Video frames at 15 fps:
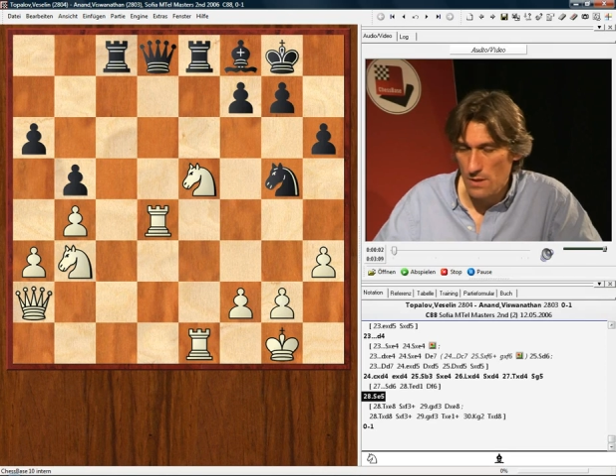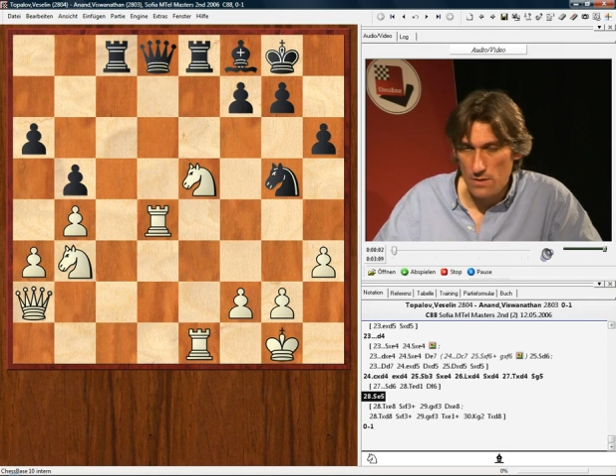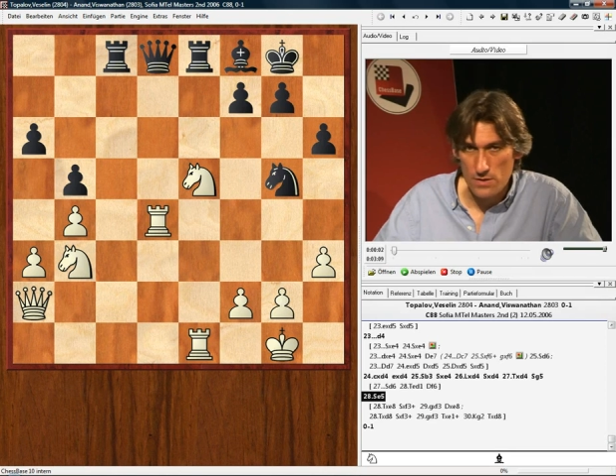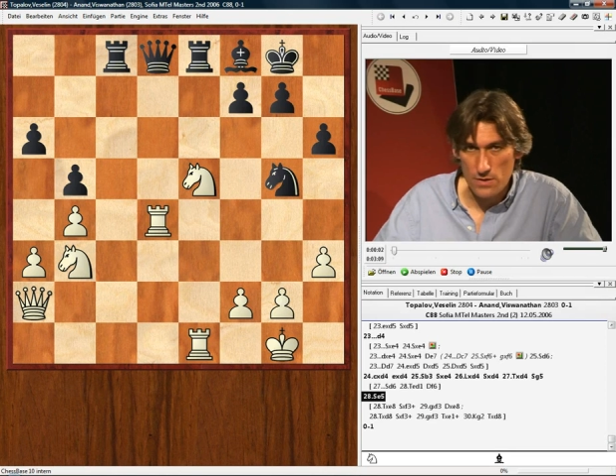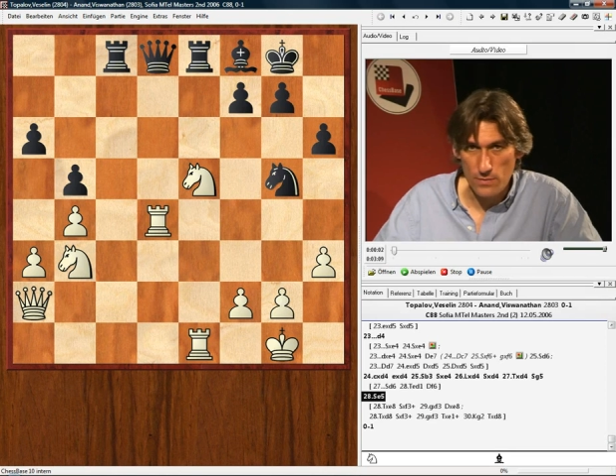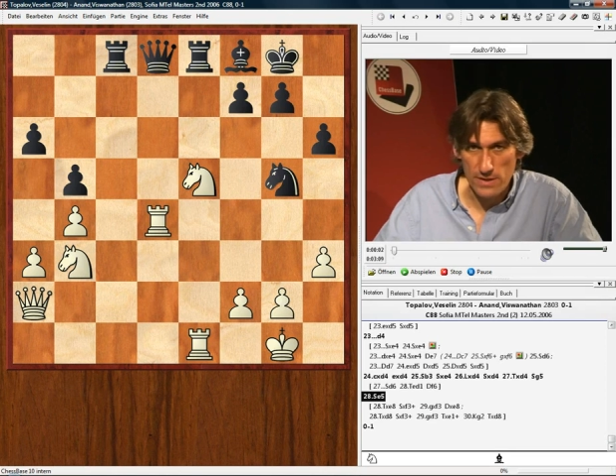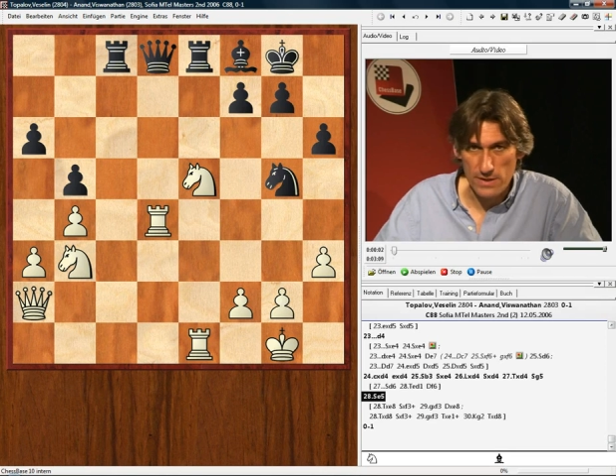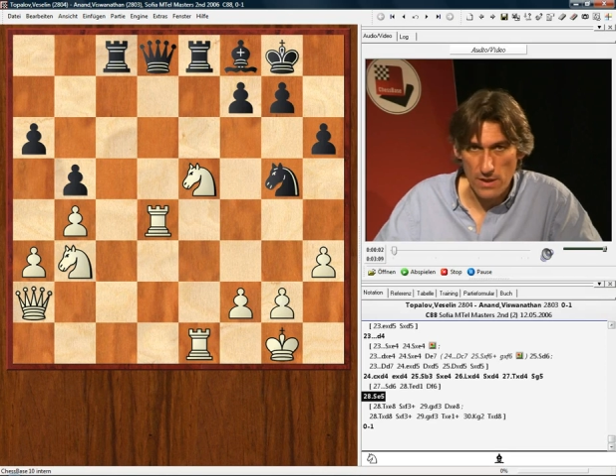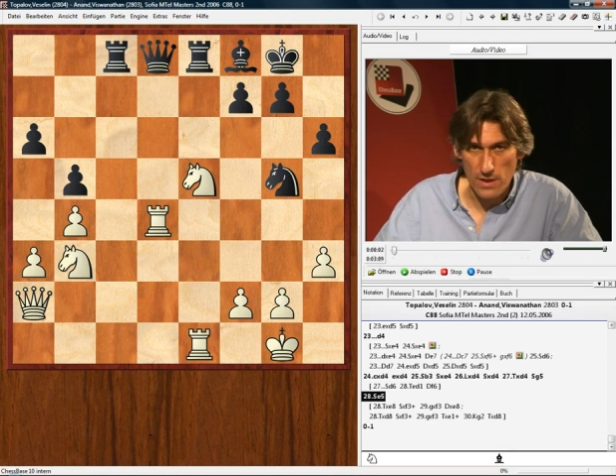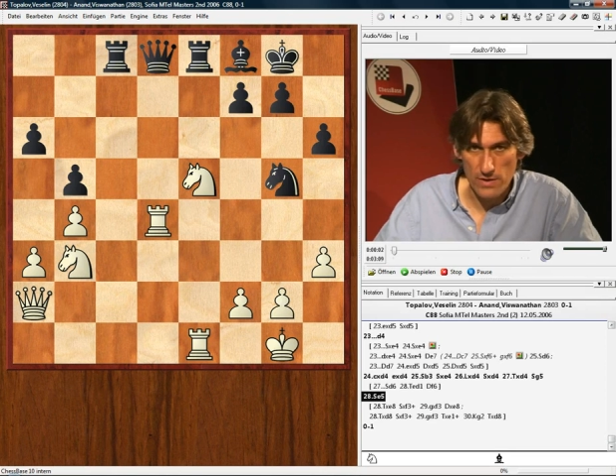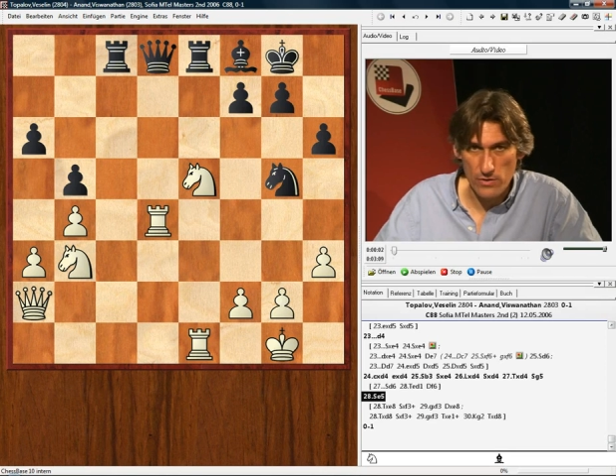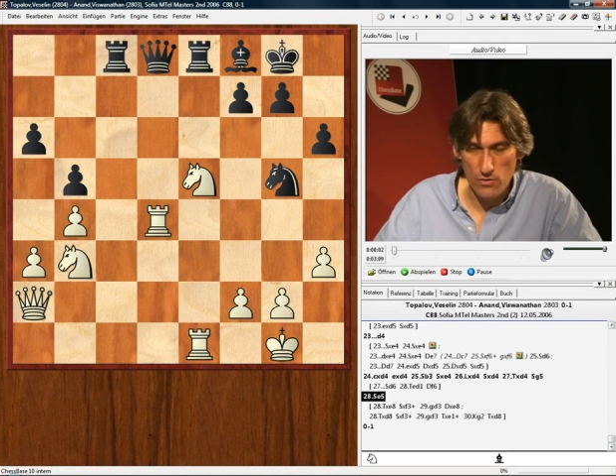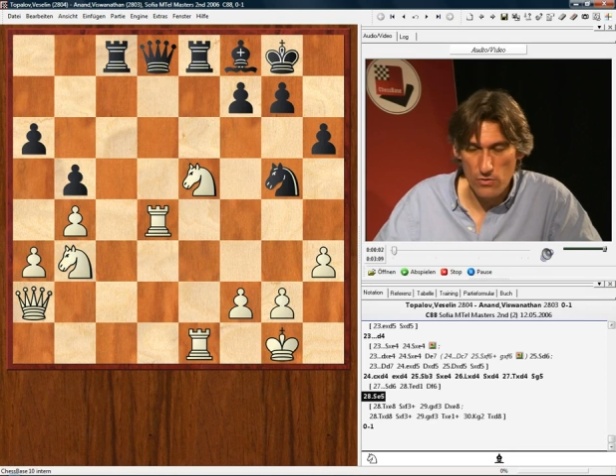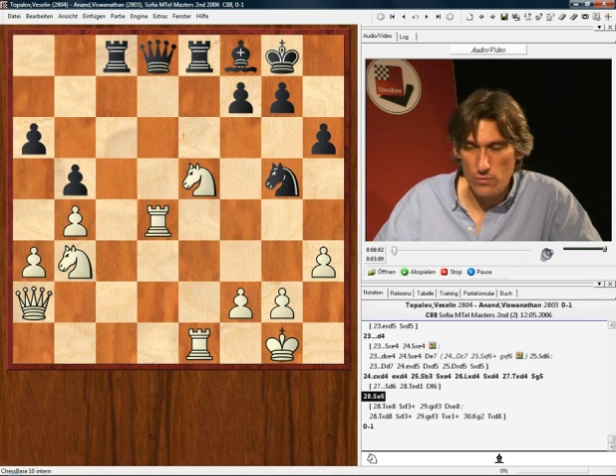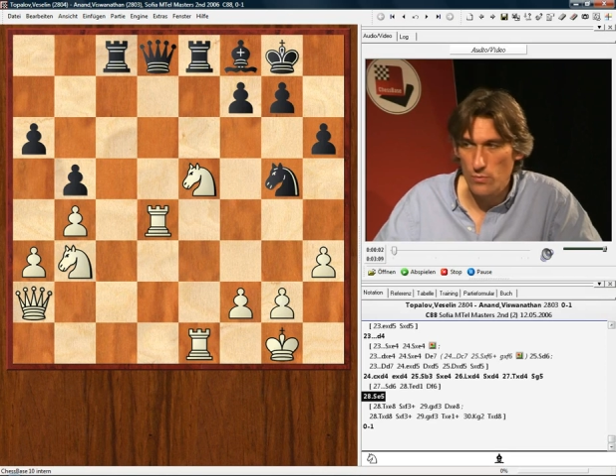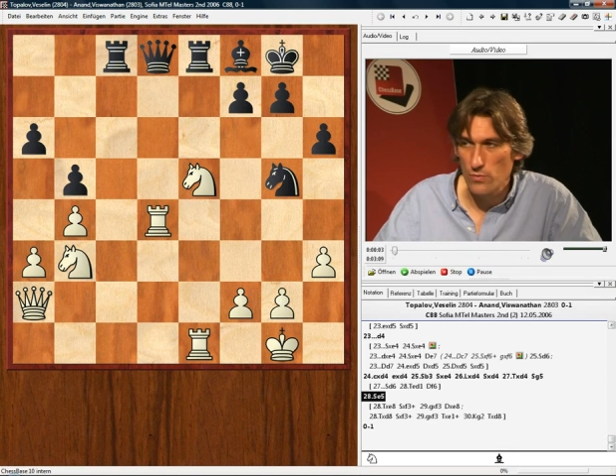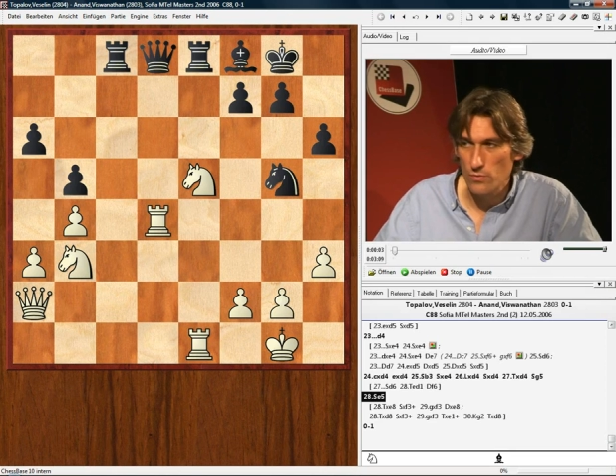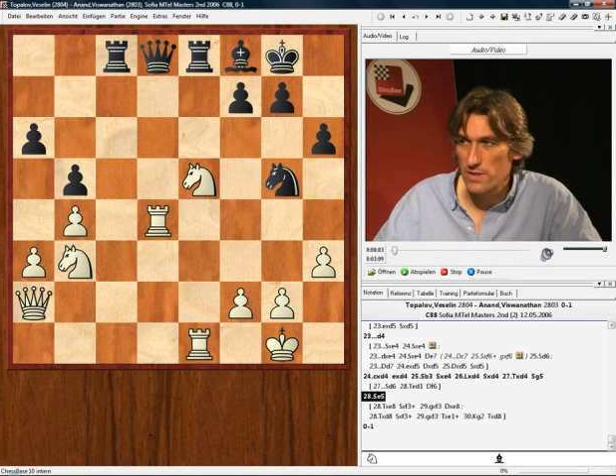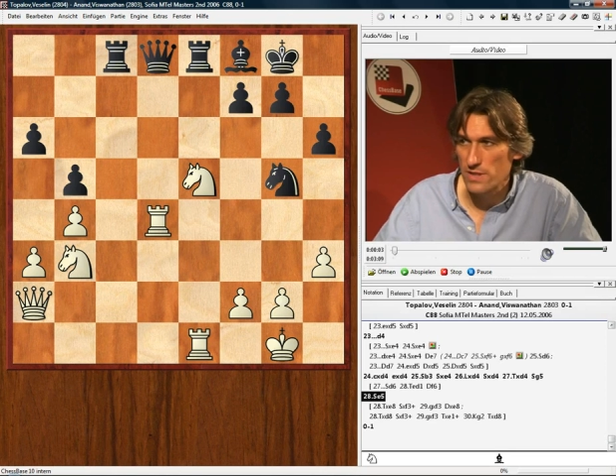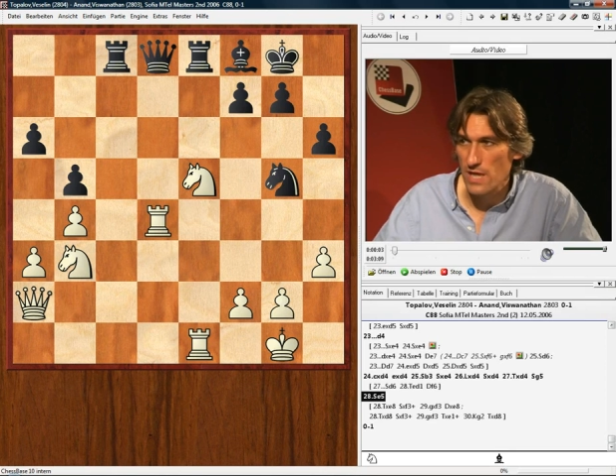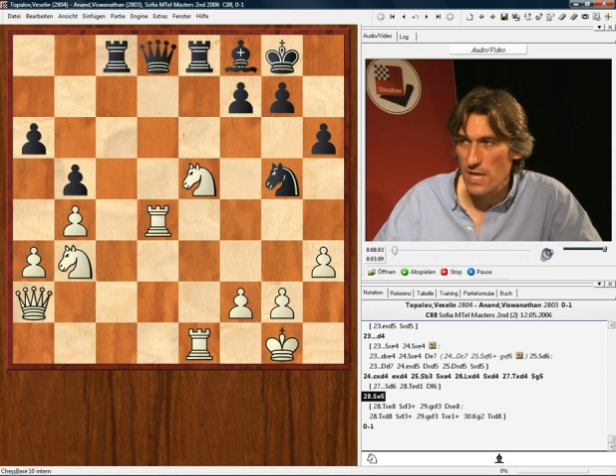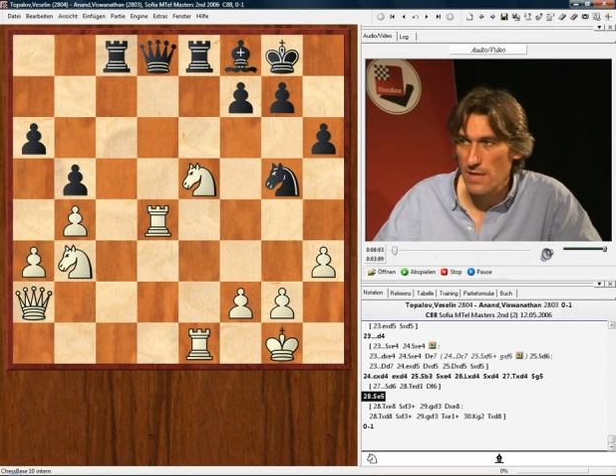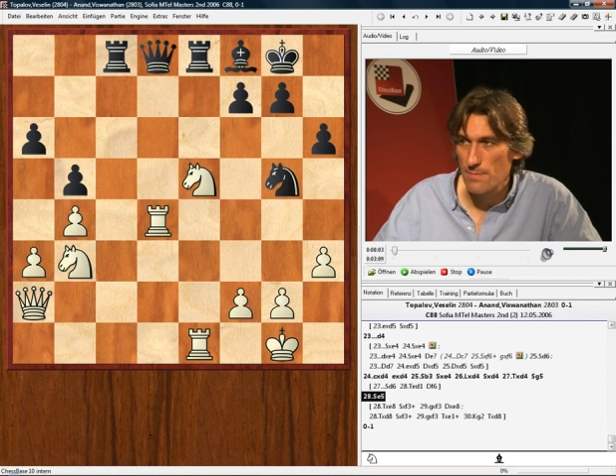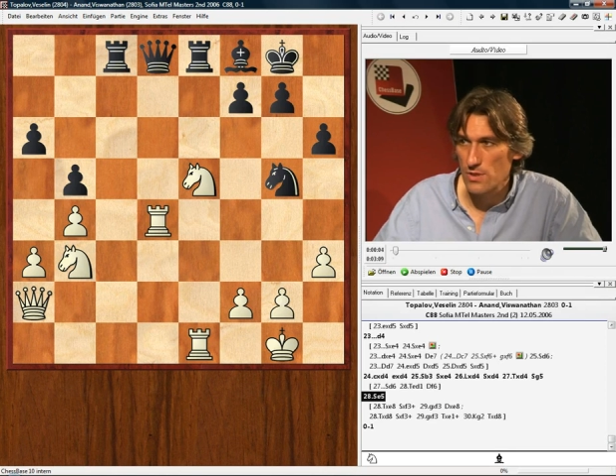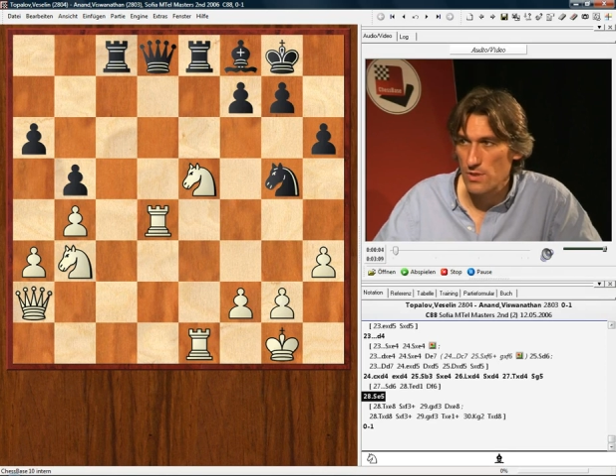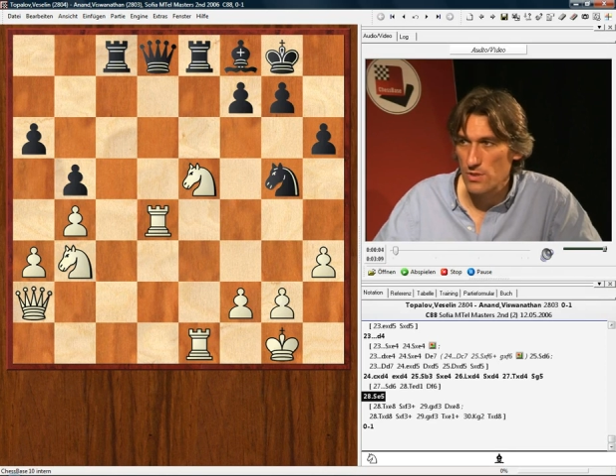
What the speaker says: So we're carrying on with the game